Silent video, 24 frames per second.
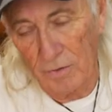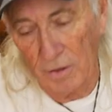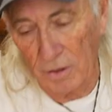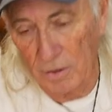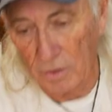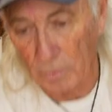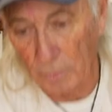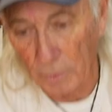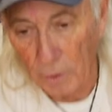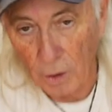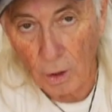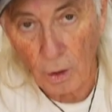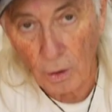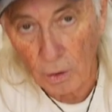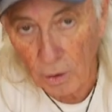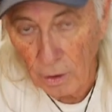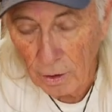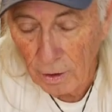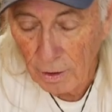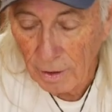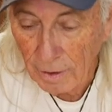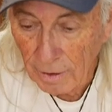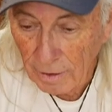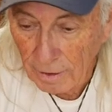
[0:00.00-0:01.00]
face it, we all
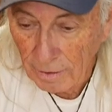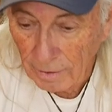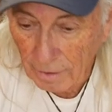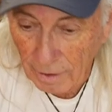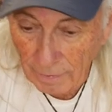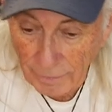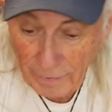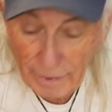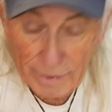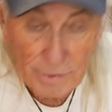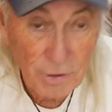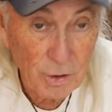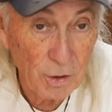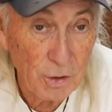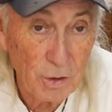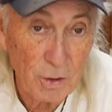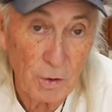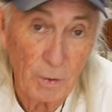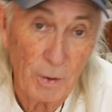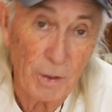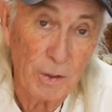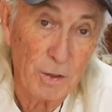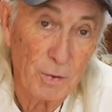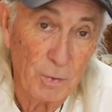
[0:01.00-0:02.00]
on that
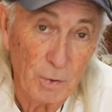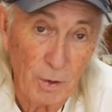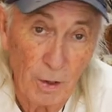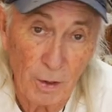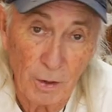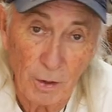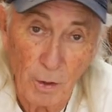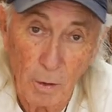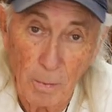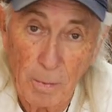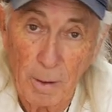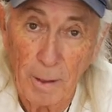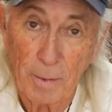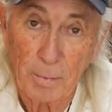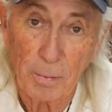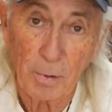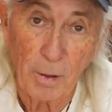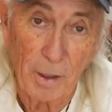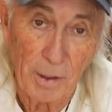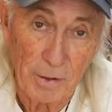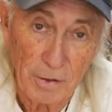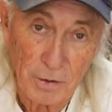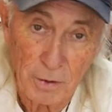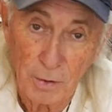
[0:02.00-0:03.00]
situation we all go by
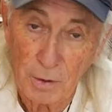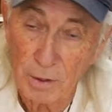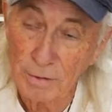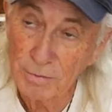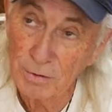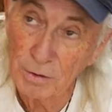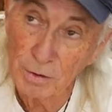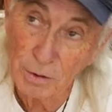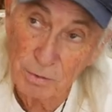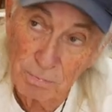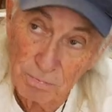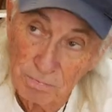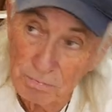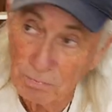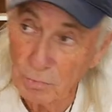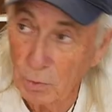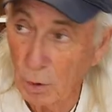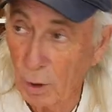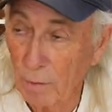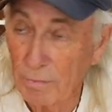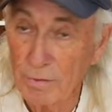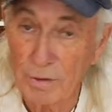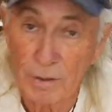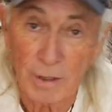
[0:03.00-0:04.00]
price. Whoever's
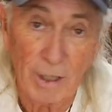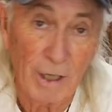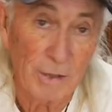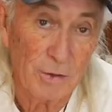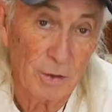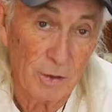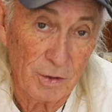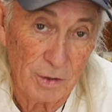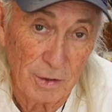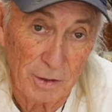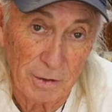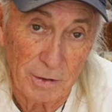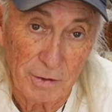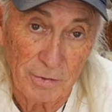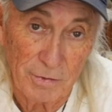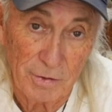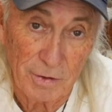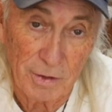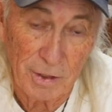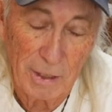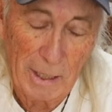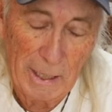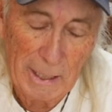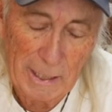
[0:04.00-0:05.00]
whoever's got the deal of
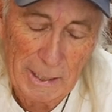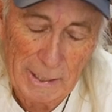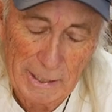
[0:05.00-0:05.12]
the day.